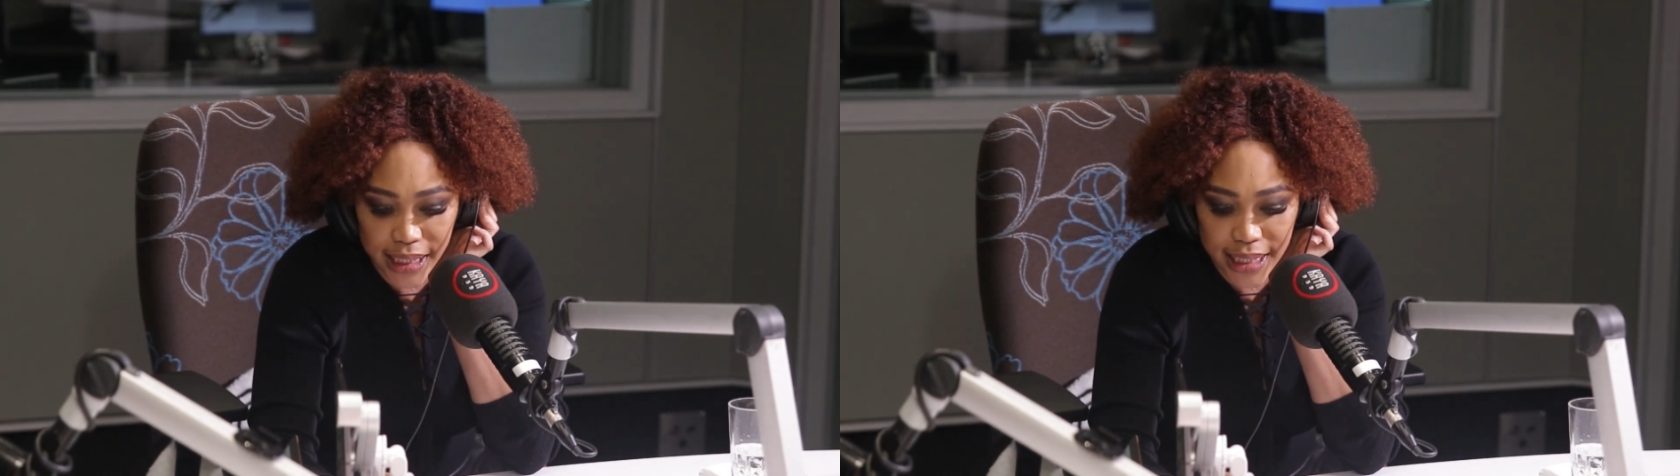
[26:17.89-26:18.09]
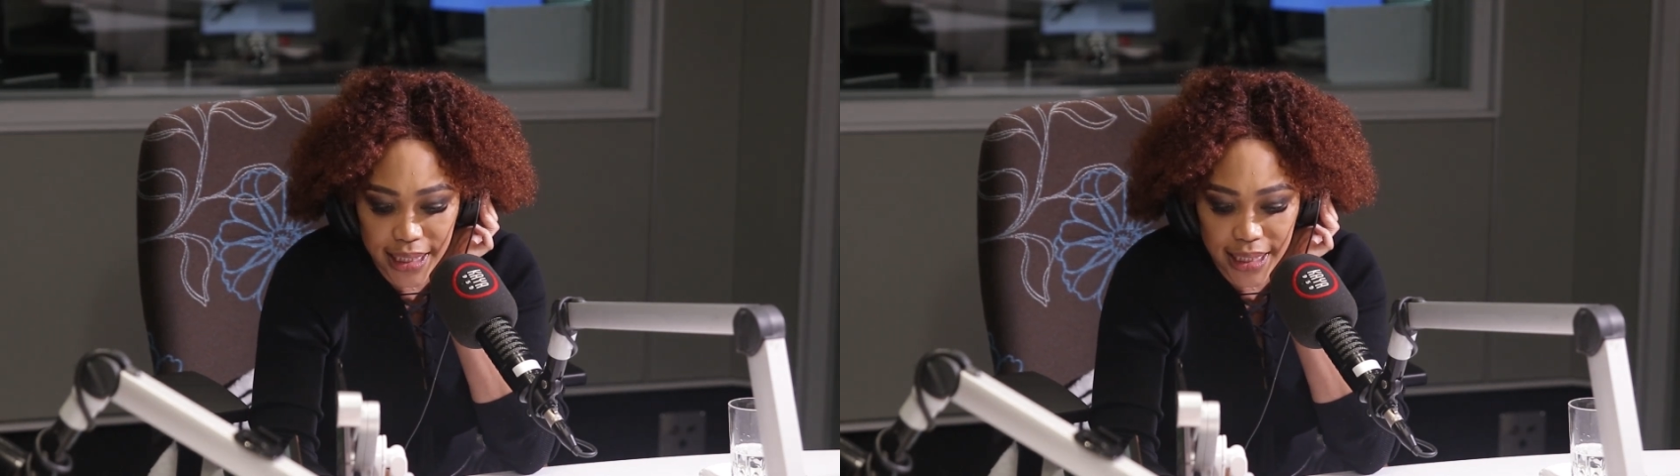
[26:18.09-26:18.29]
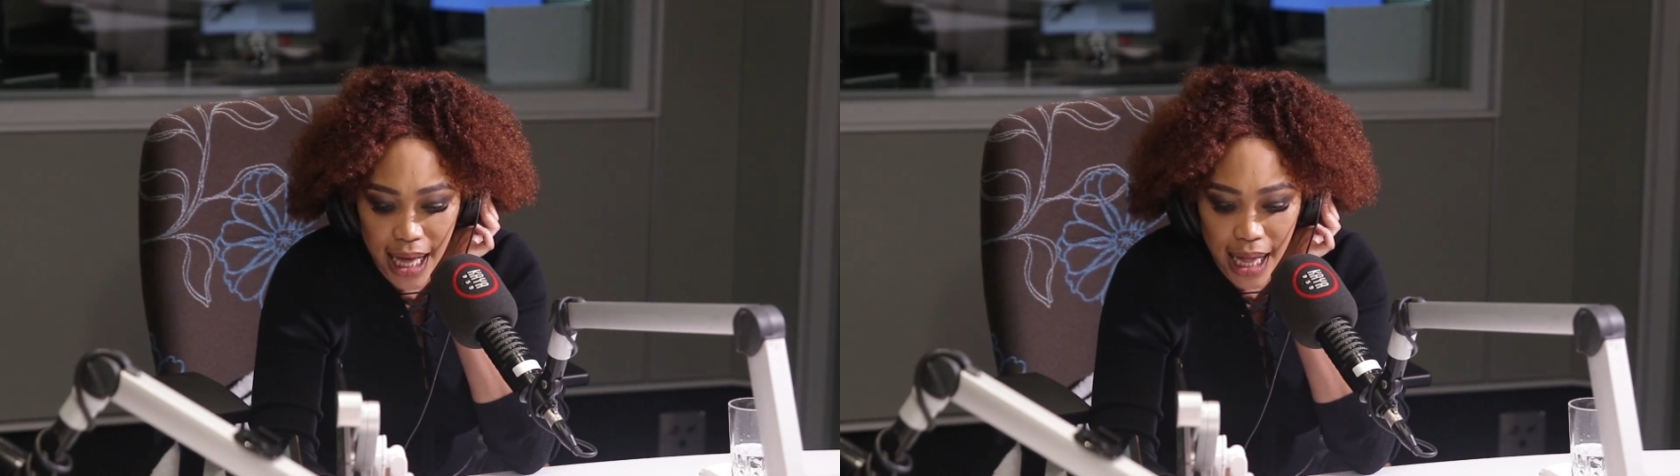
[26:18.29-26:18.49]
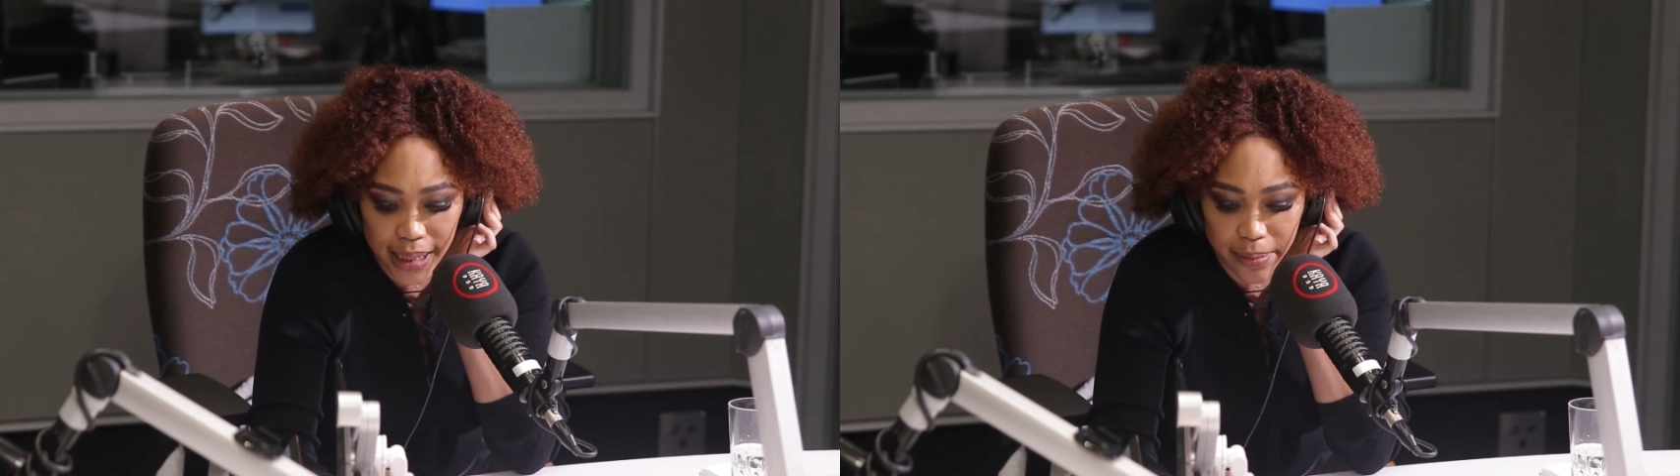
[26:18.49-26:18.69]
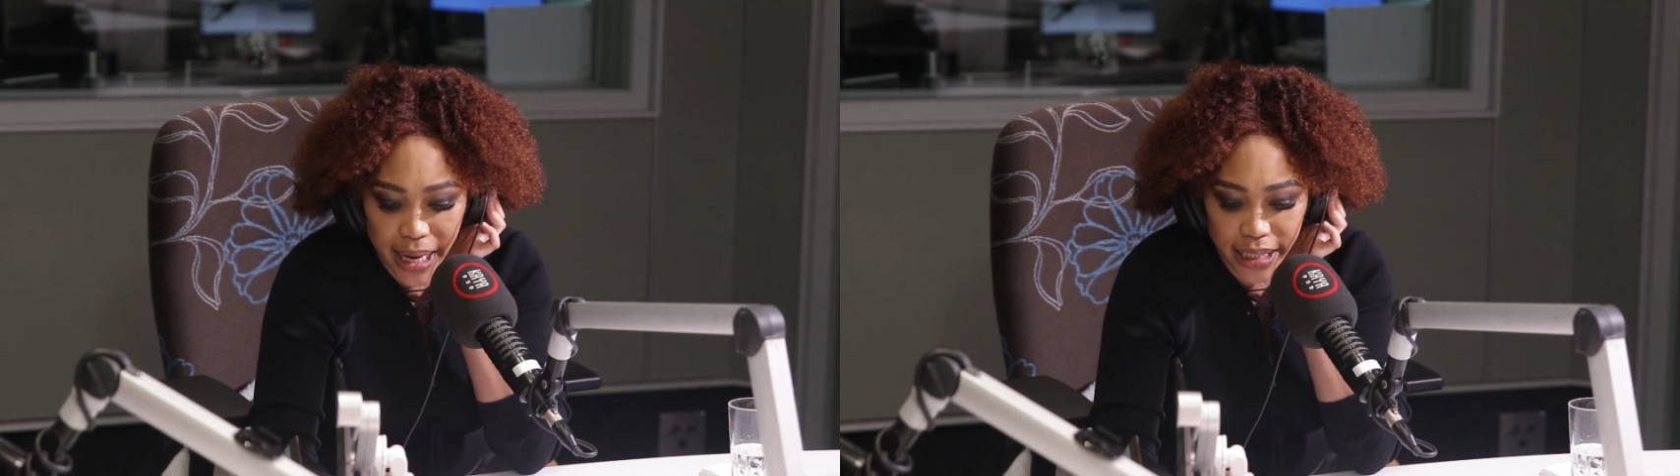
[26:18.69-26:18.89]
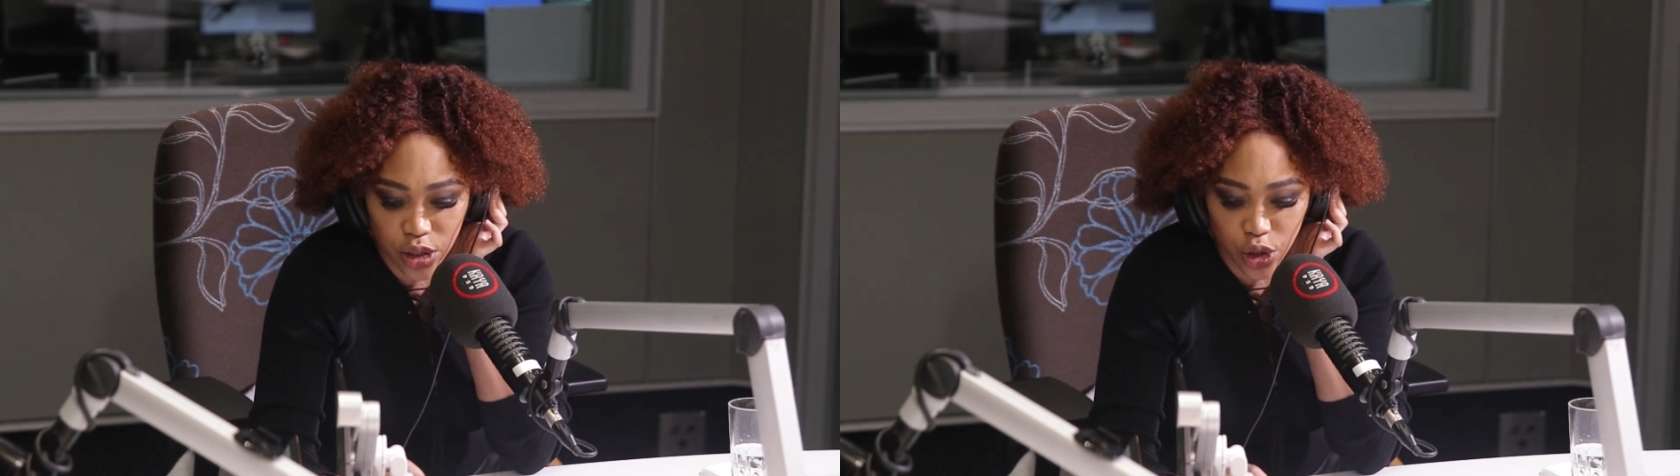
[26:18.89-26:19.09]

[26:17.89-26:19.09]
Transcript: it is Alchemax